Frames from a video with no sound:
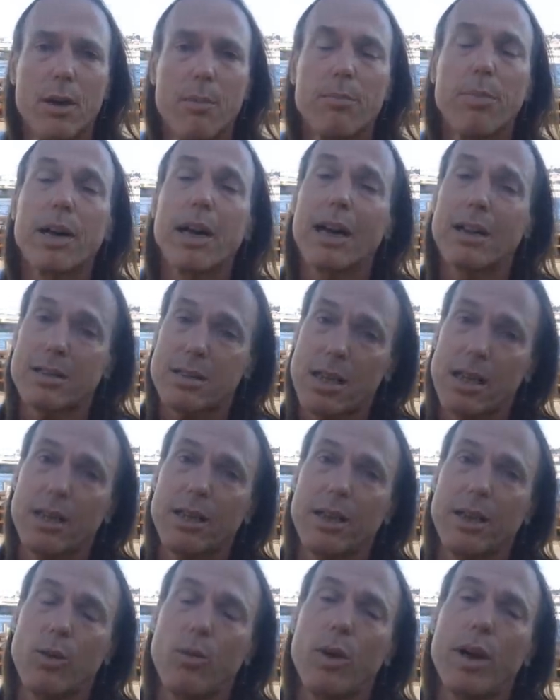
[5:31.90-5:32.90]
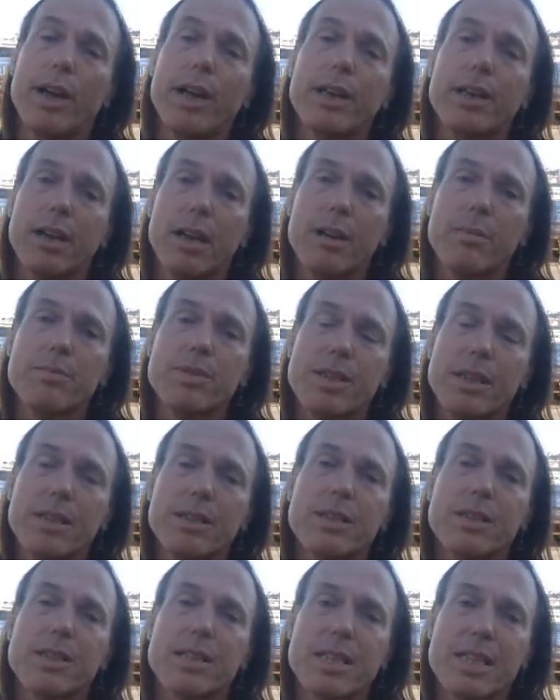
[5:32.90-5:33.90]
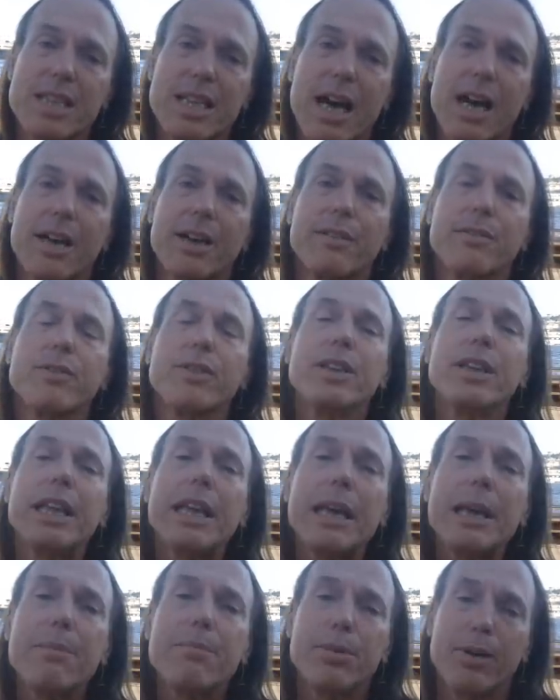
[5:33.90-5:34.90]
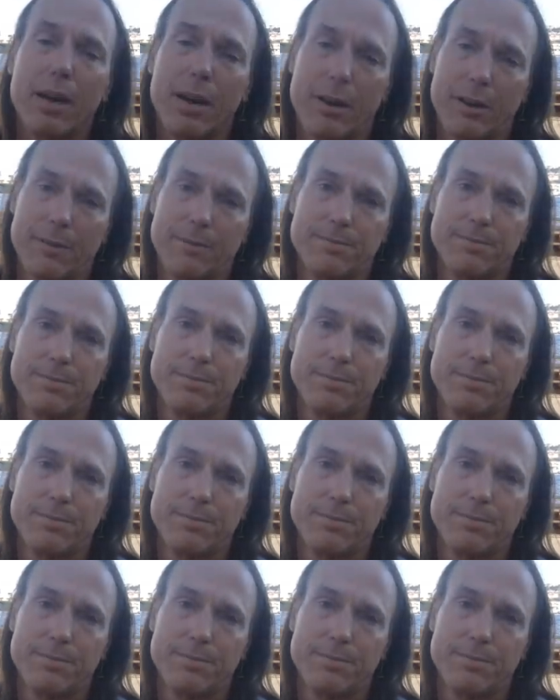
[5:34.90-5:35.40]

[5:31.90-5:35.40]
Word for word: But I'll tell you, when it comes into the sign of Libra,